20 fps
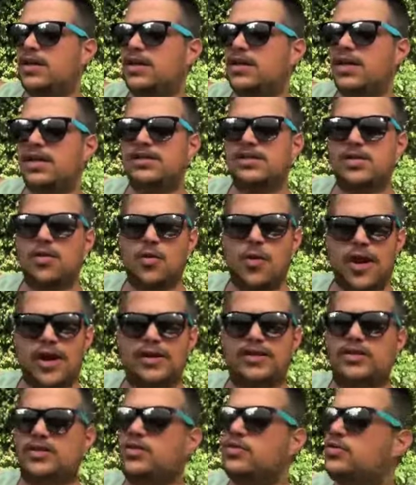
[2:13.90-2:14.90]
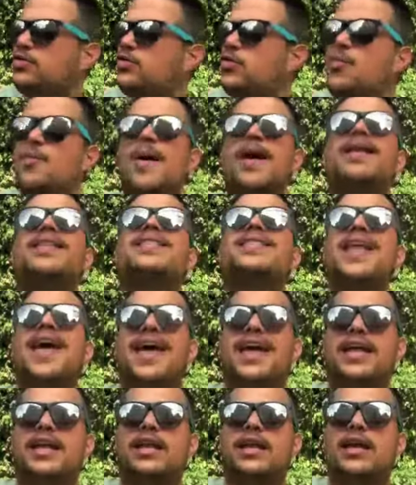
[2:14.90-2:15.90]
that's a way to, to
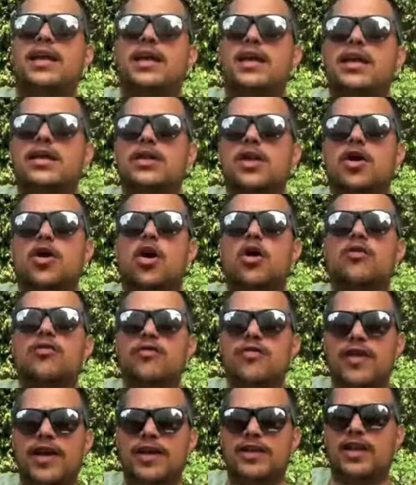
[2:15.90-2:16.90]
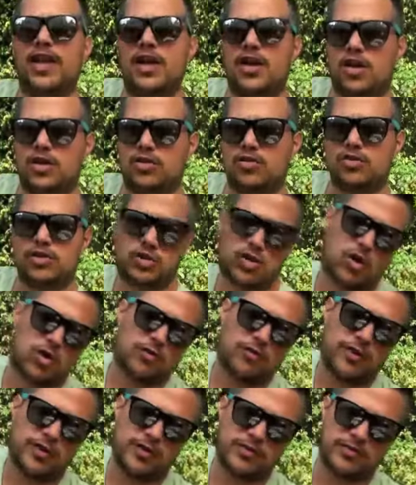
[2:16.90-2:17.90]
maintain the conflict and not to
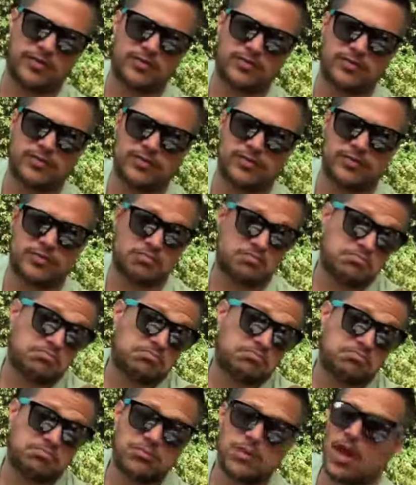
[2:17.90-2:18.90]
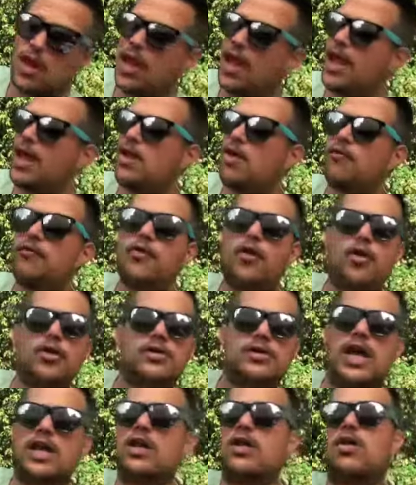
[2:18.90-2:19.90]
solve it. And of
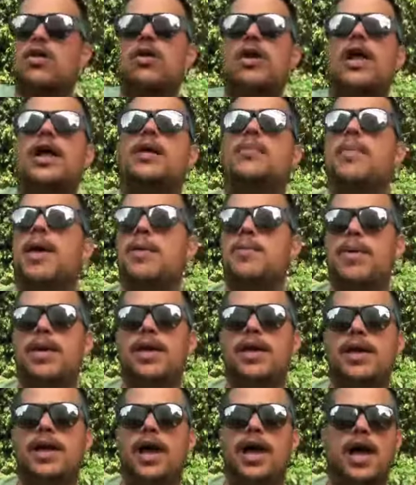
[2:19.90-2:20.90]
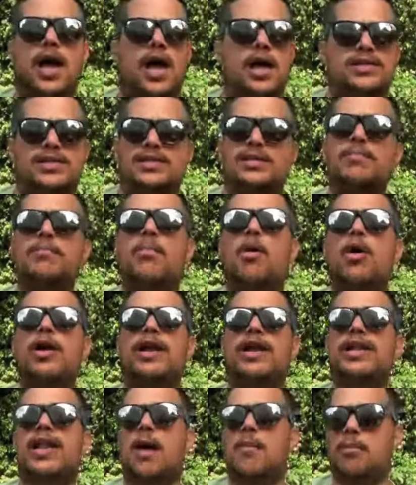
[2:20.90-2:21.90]
course, I don't know, like maybe a, a
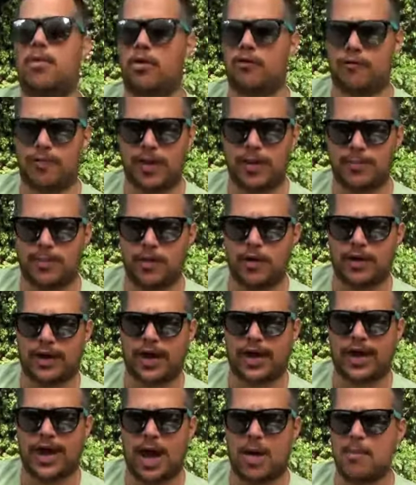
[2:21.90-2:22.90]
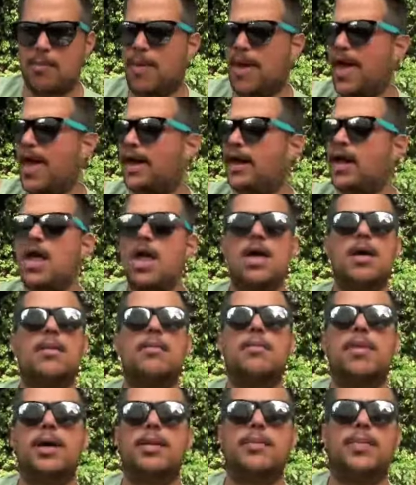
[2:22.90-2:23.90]
symbolic number of people can come back.
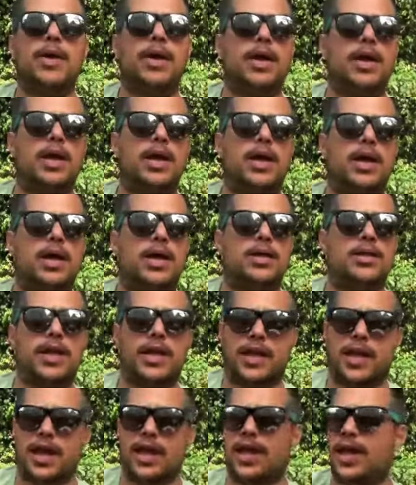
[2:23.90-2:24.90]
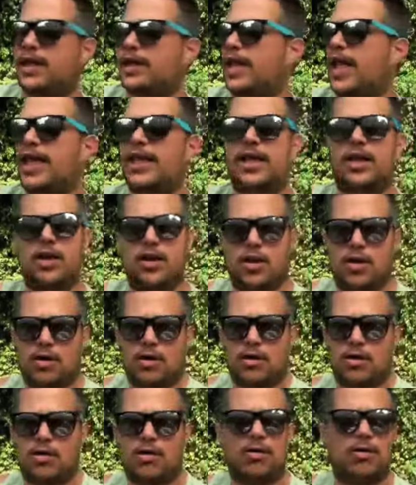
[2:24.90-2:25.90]
Maybe they can get like you
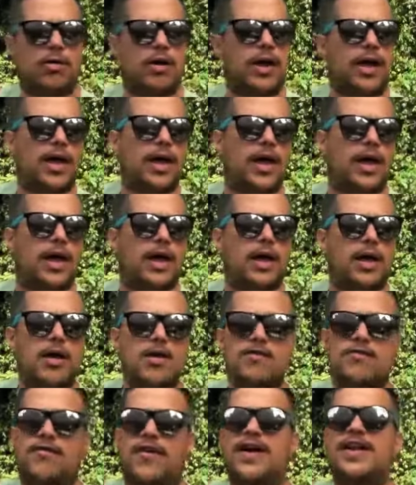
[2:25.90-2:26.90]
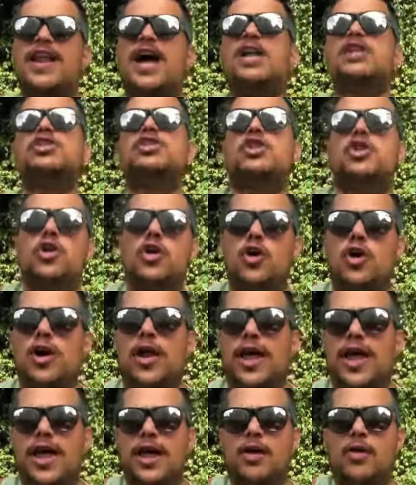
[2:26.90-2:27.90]
know uh, financial
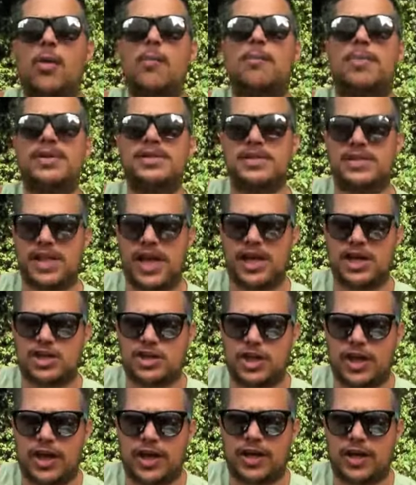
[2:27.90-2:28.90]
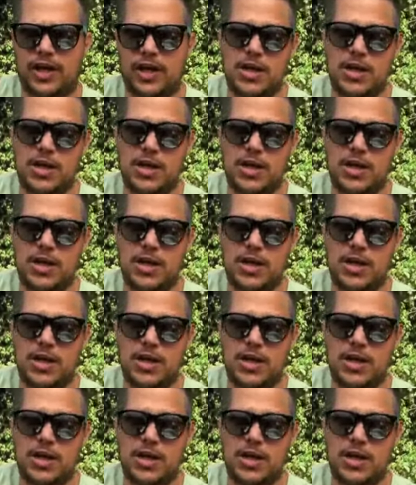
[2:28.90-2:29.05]
uh, compensation.